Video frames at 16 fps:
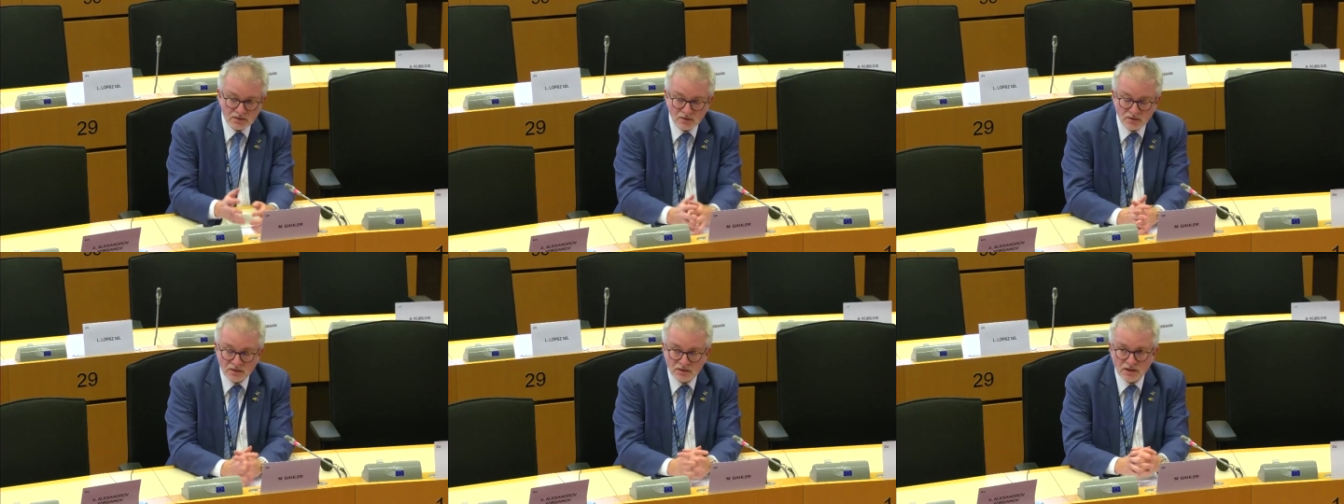
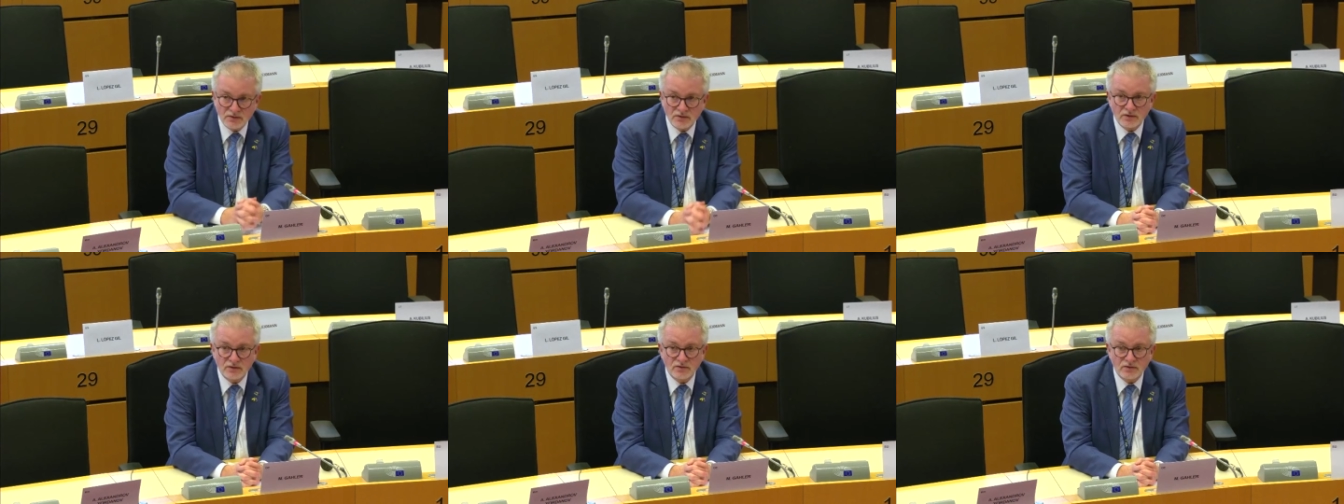on the
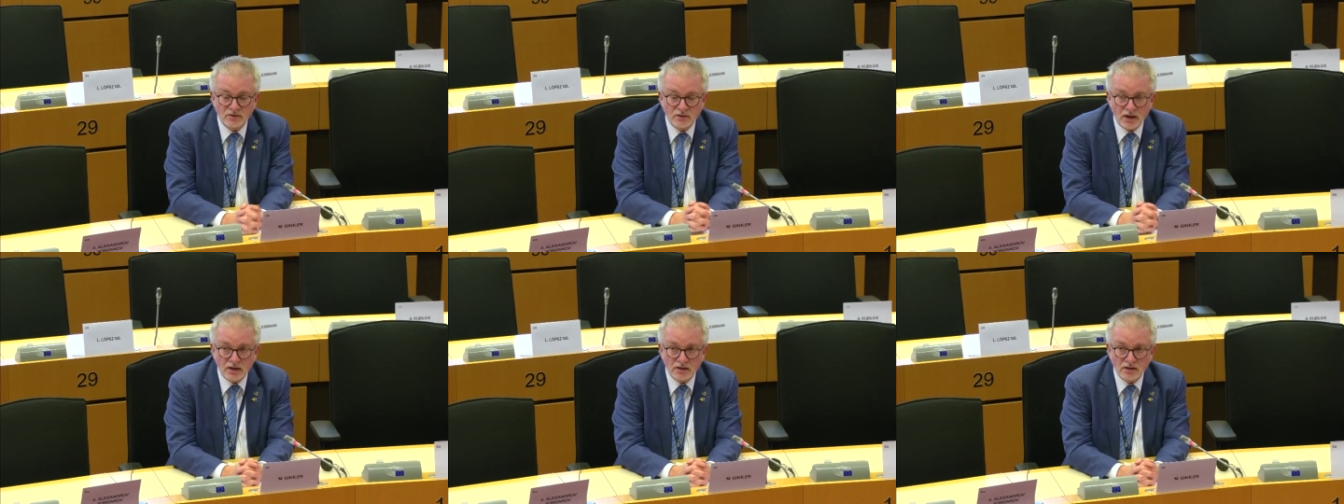southern
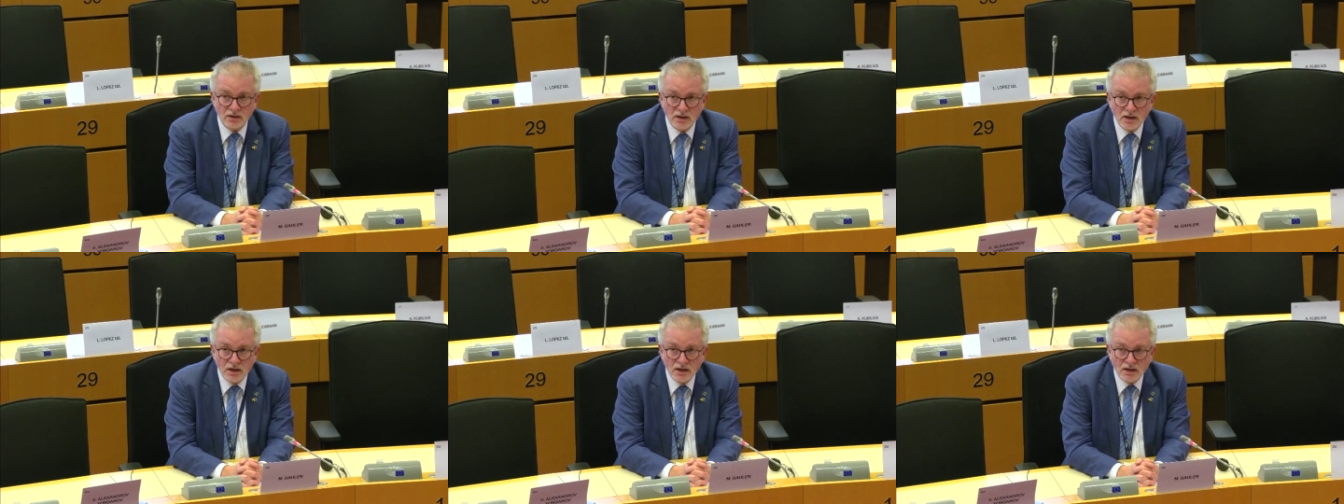side,
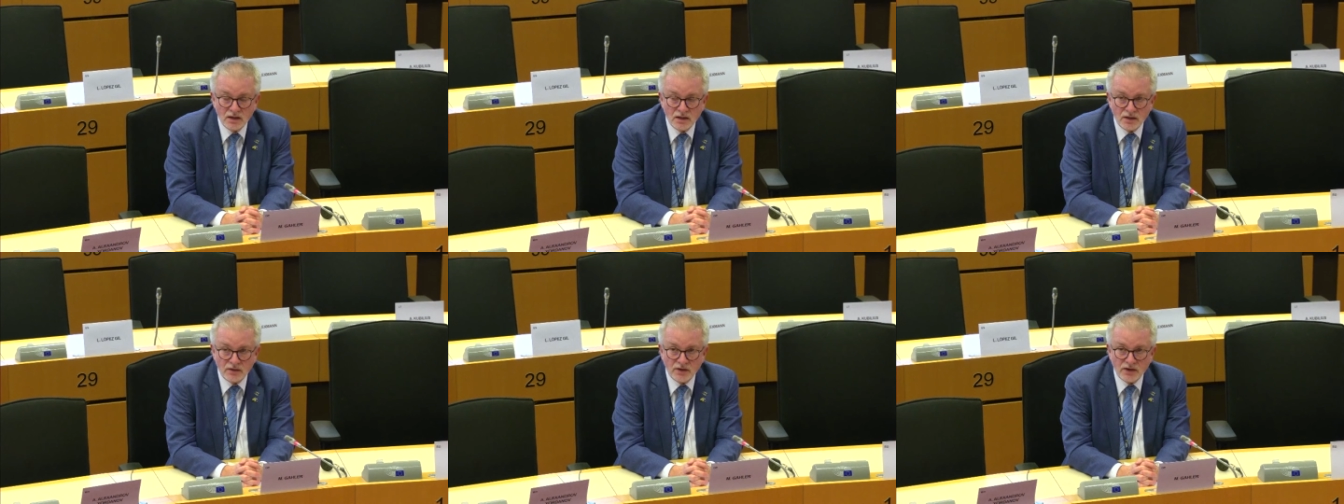
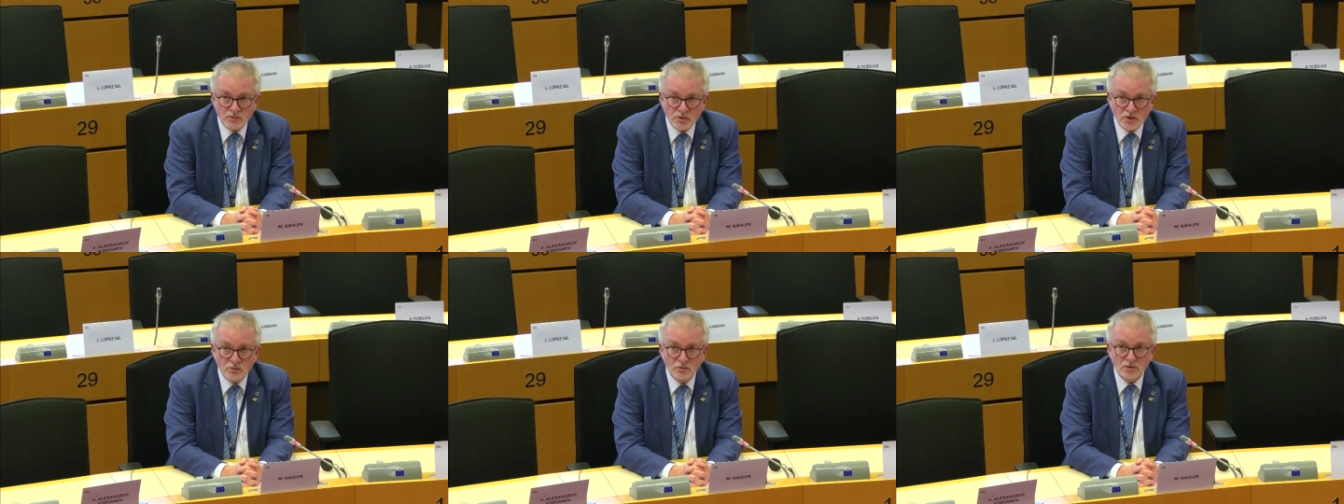uh, that
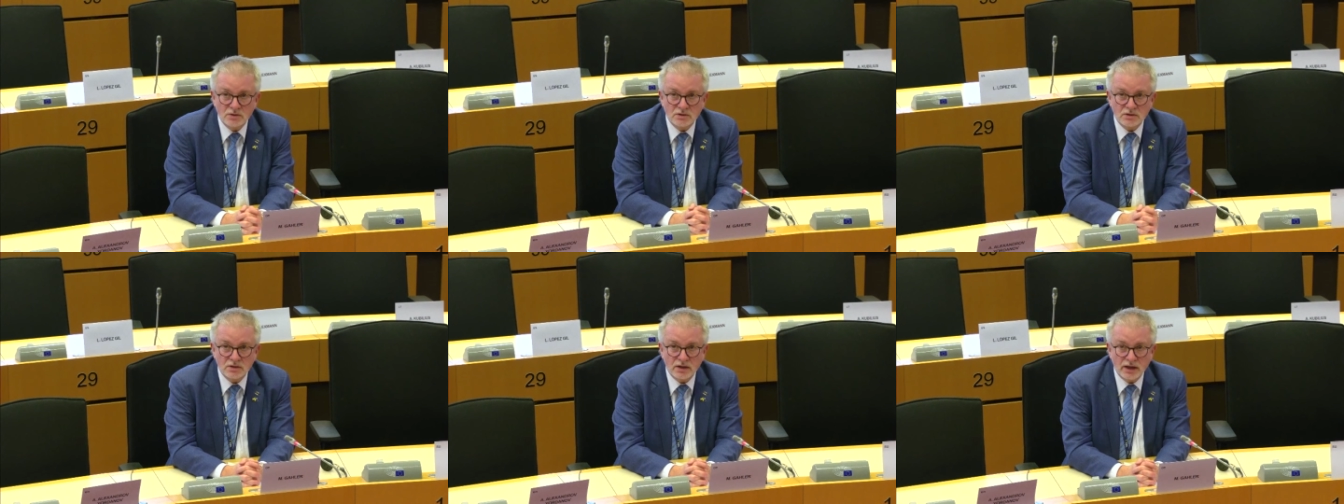we
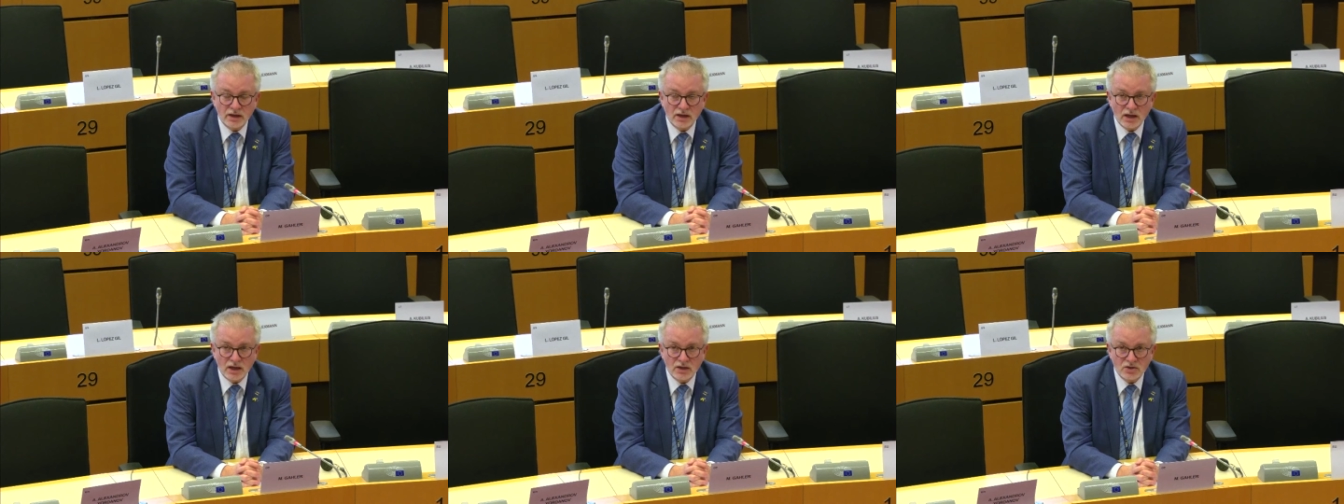would
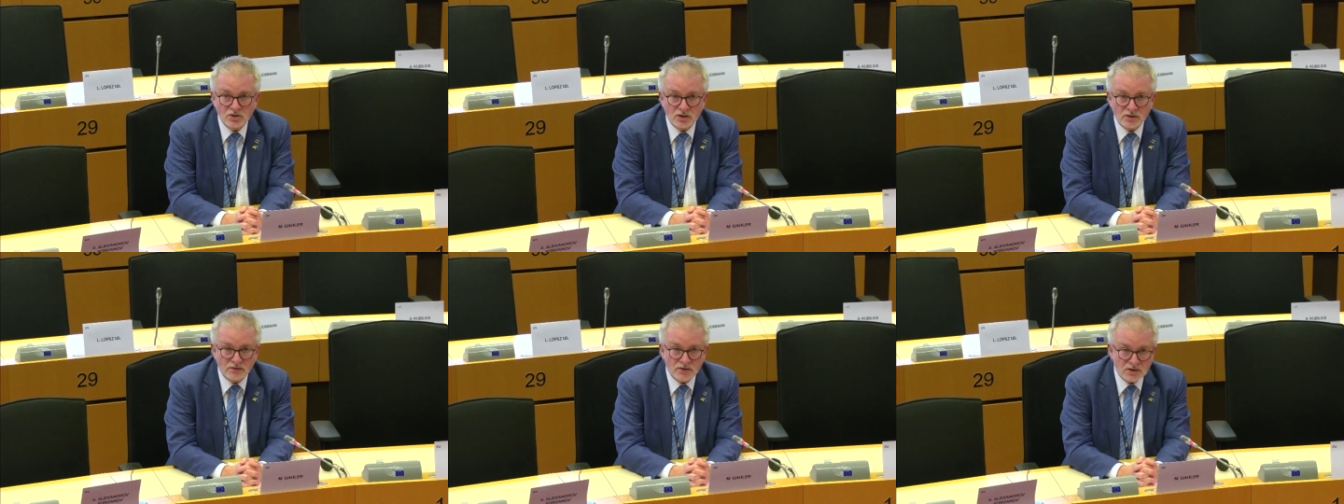engage
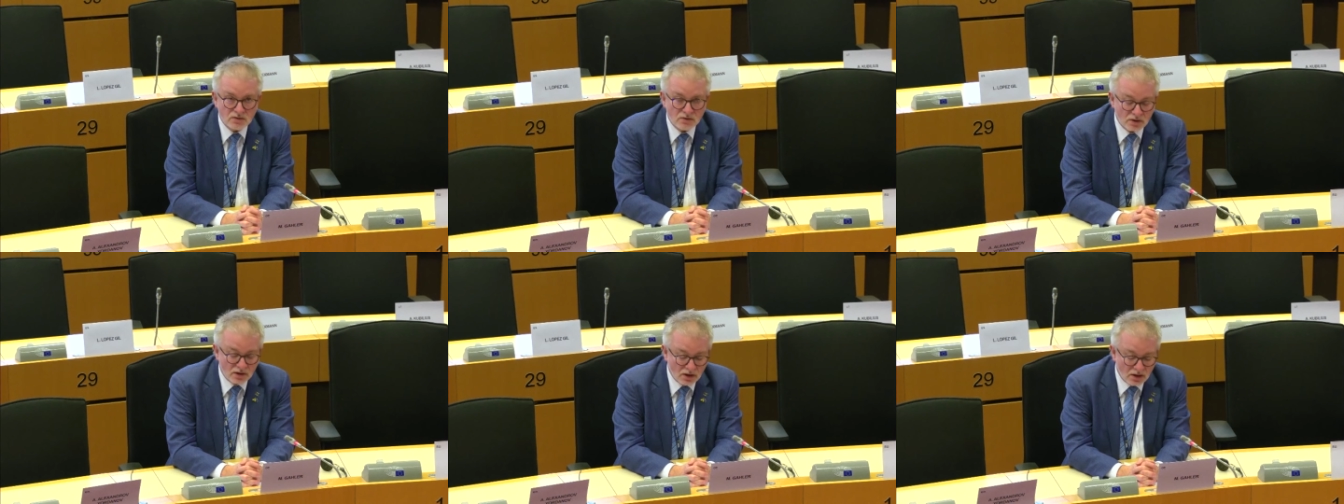in
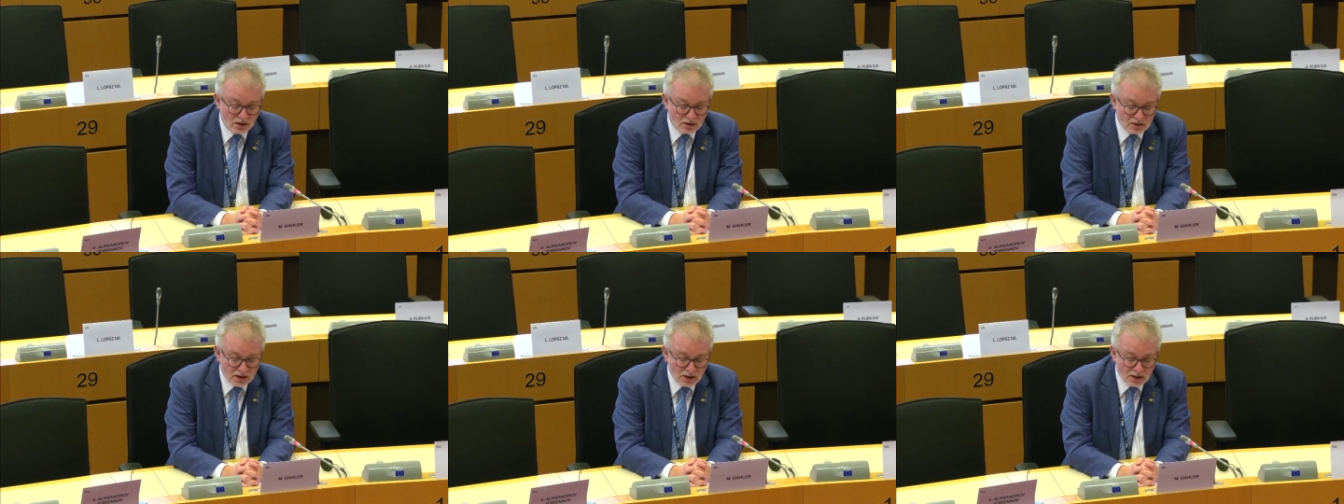this
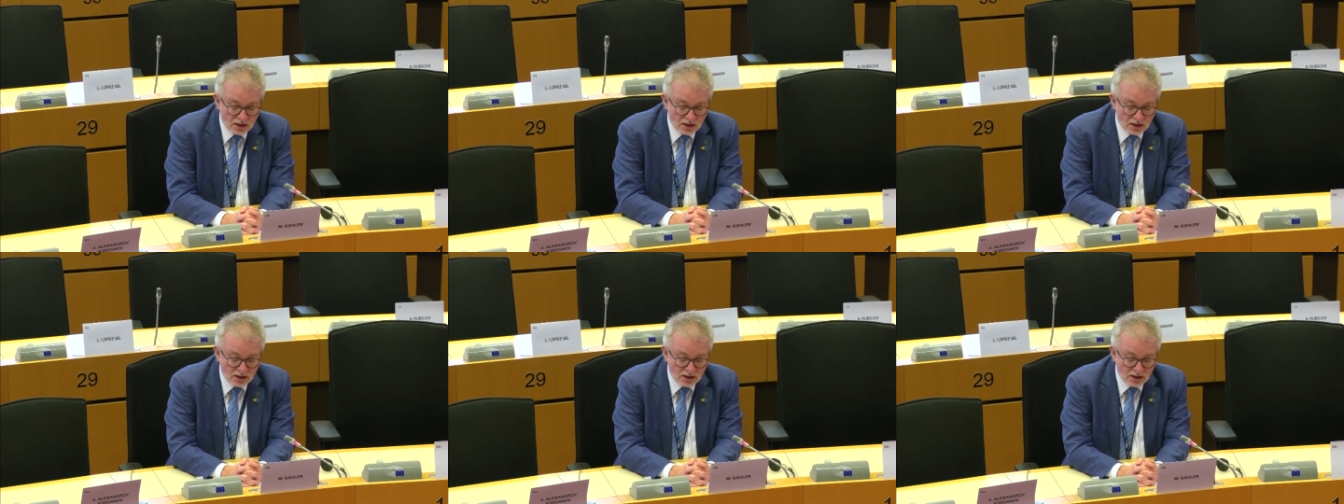regard